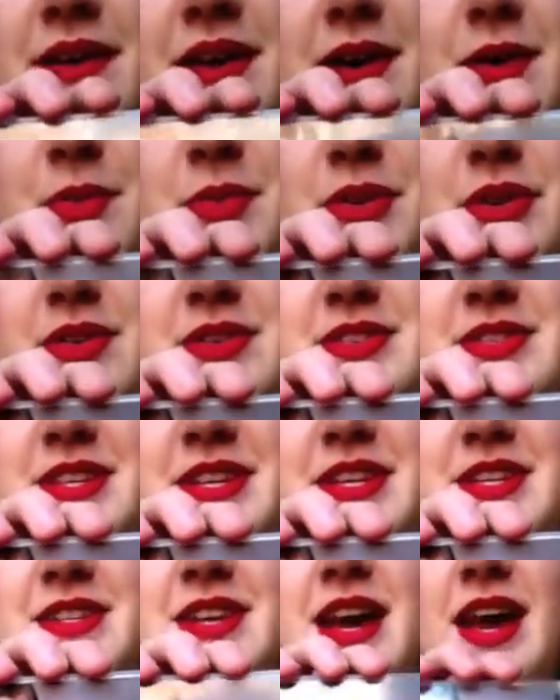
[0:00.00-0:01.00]
I hope you can
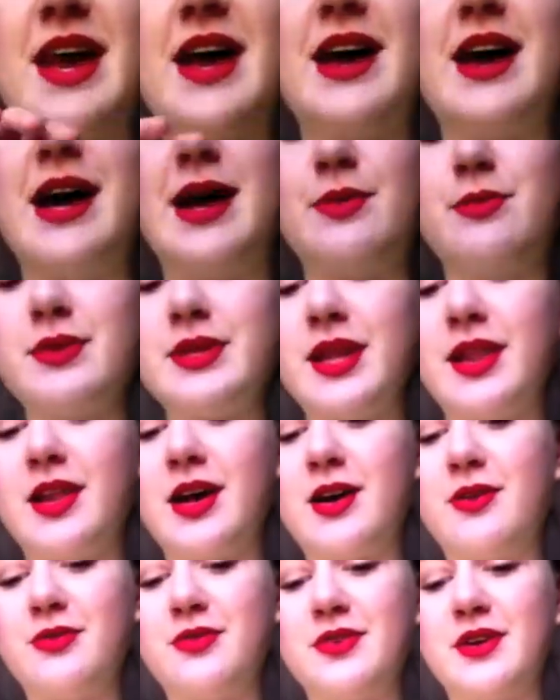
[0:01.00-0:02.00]
see it. I really
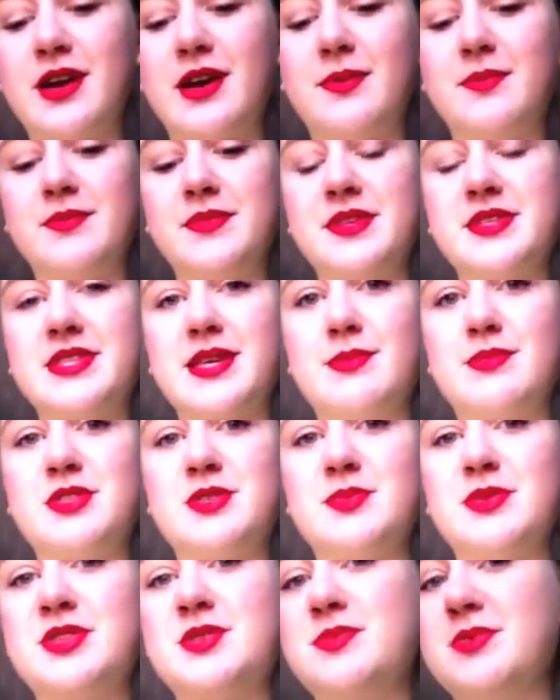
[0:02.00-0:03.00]
love Sam
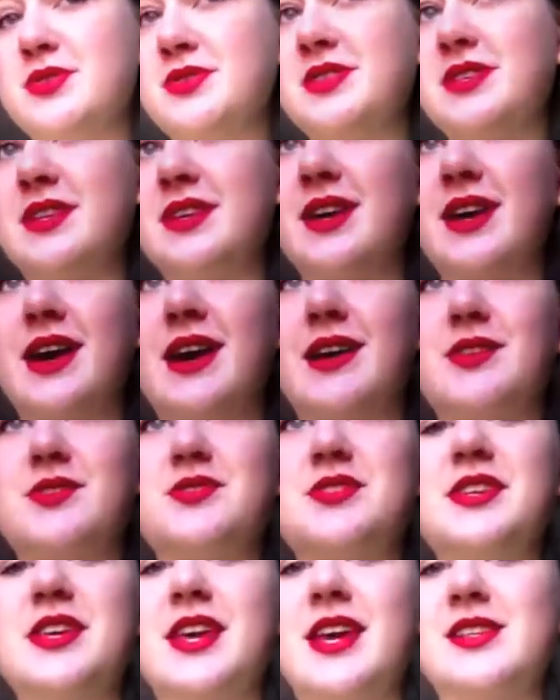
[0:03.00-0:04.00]
Smith's music. I
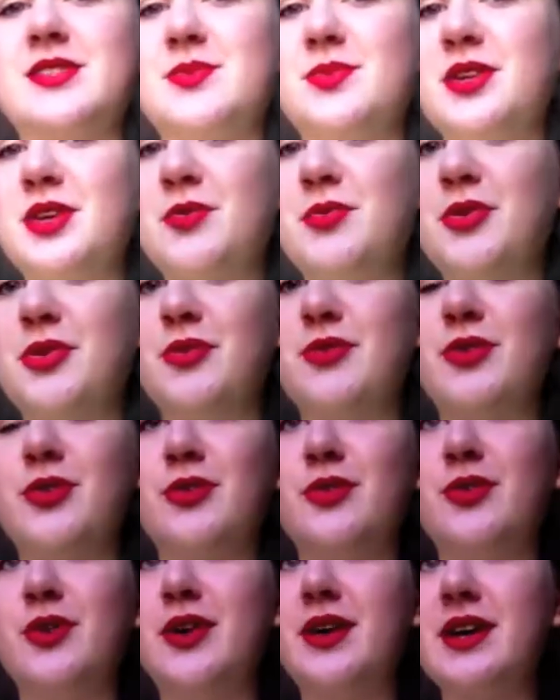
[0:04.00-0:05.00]
just think he has a really beautiful
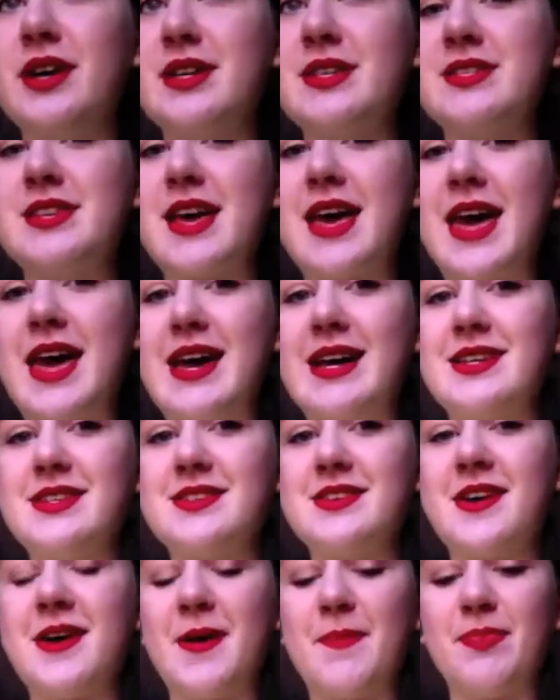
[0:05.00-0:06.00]
voice.
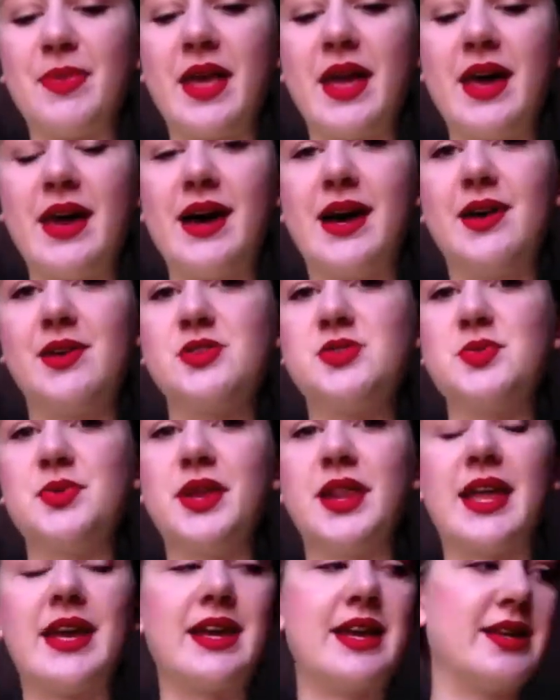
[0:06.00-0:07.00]
And I also
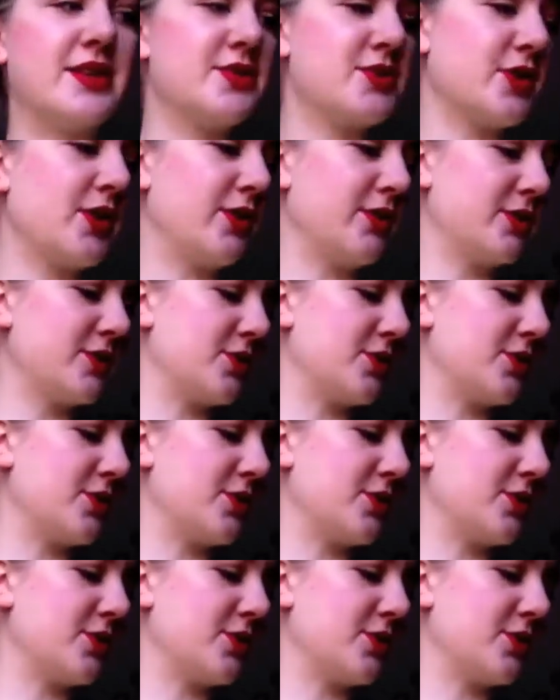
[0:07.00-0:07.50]
really like his song.